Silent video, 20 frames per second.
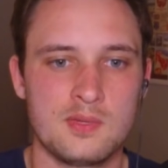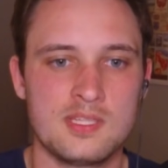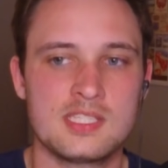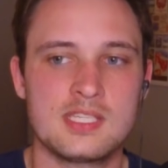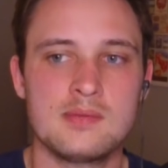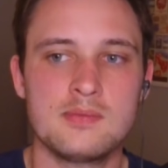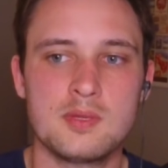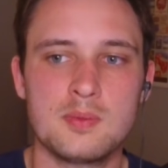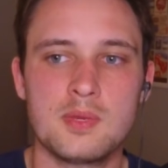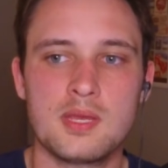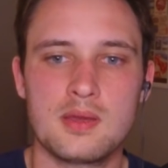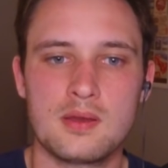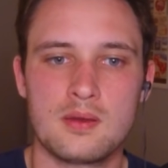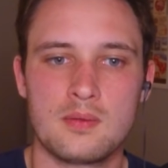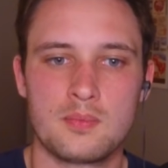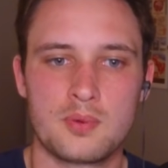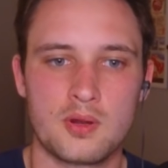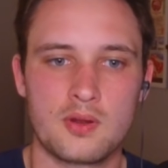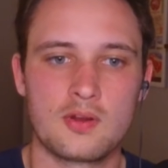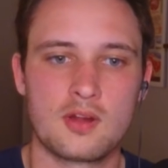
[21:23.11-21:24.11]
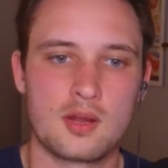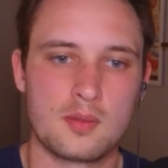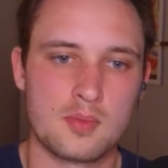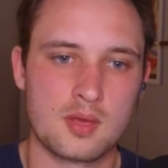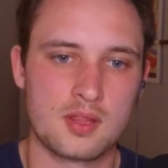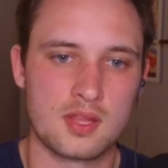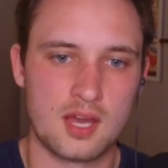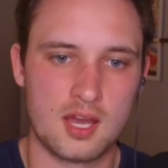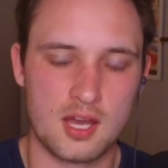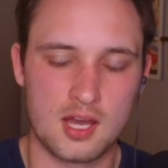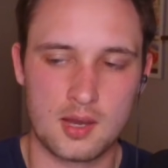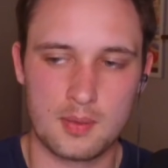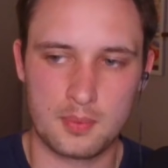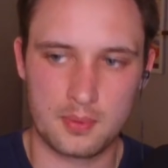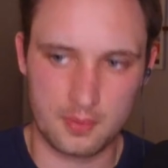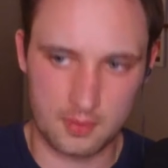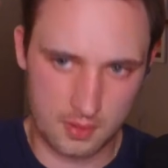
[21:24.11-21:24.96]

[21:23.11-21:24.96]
seem to be a program on the up.